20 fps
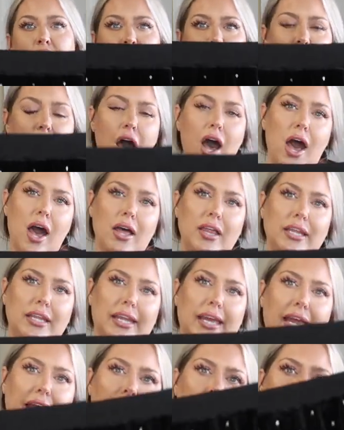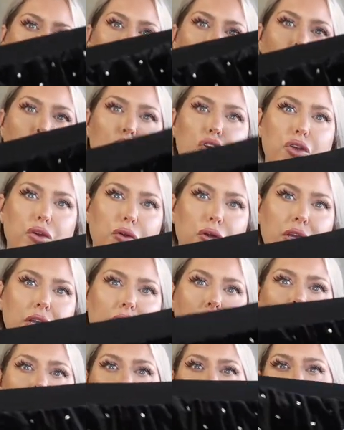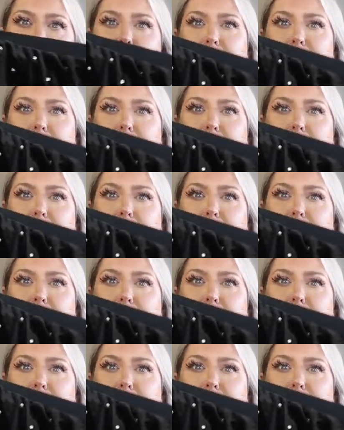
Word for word: the holiday or New Year's.